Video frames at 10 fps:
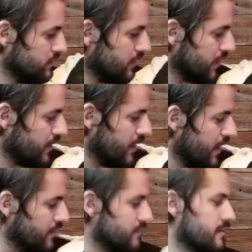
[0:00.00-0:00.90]
like that.
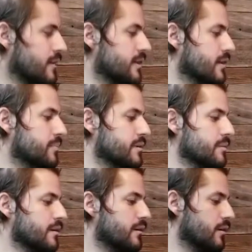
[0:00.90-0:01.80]
Here, I'll put them
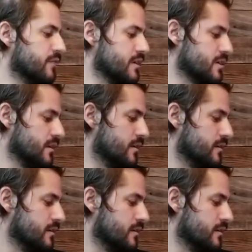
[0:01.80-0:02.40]
on over each other.